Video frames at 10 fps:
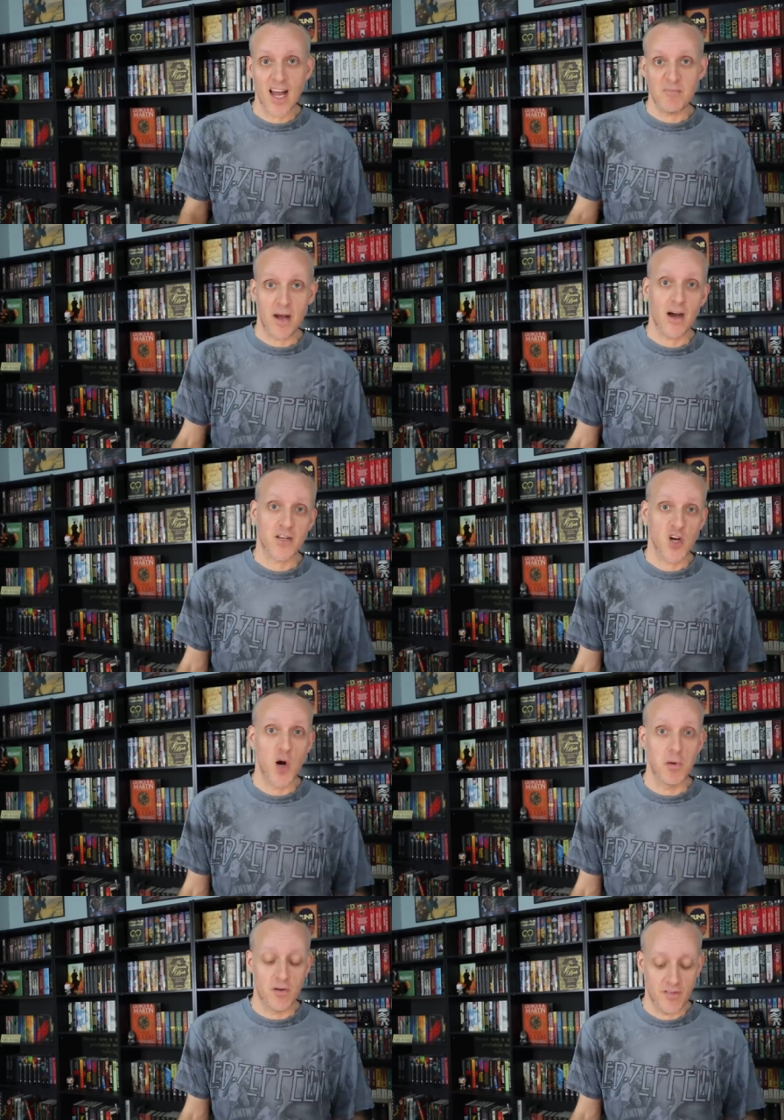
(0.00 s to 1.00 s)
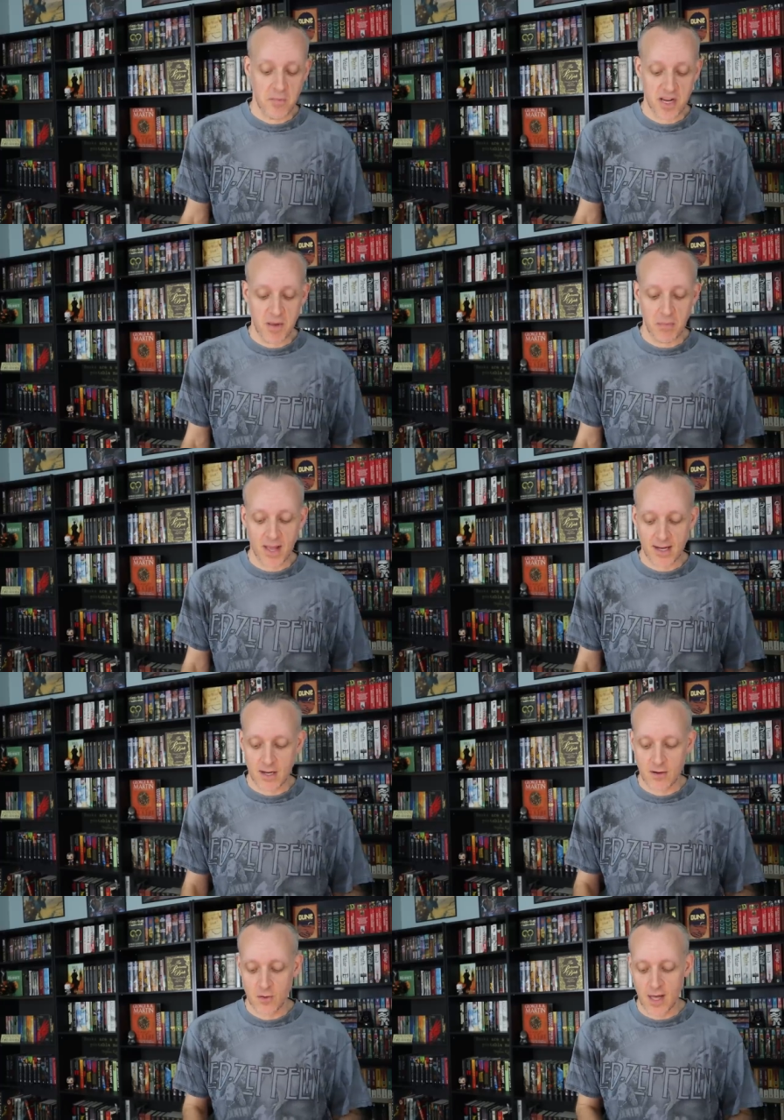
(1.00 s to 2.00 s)
life by October for me to be planning
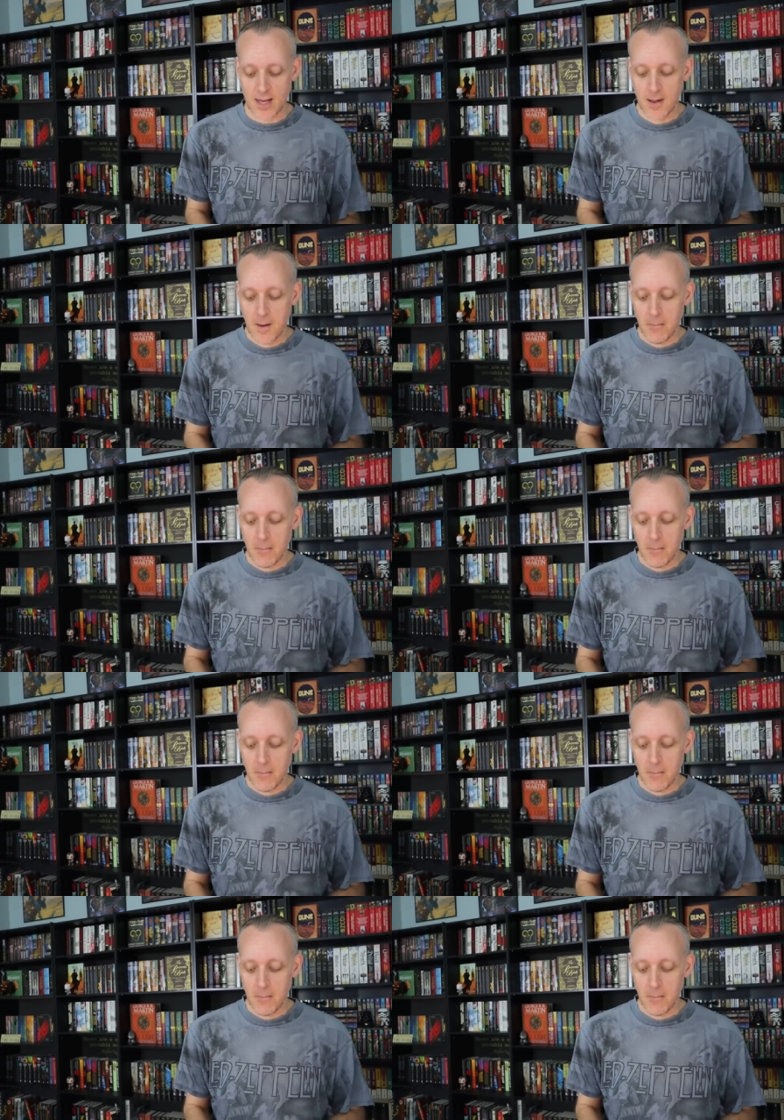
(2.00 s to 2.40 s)
to do that.